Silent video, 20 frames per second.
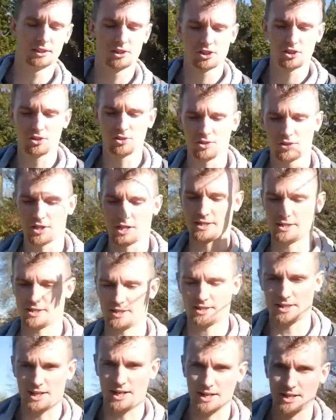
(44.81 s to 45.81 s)
show you guys
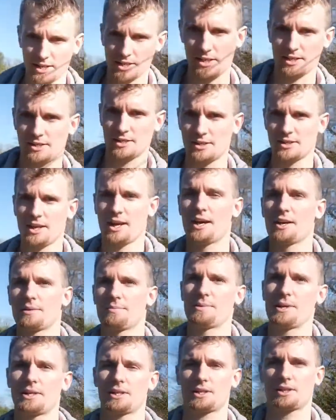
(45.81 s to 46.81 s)
today how
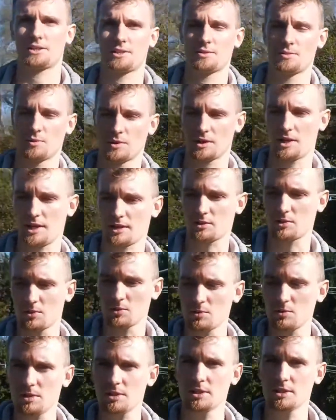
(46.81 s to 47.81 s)
to make what I
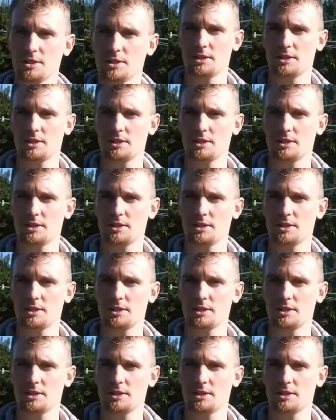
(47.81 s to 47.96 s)
call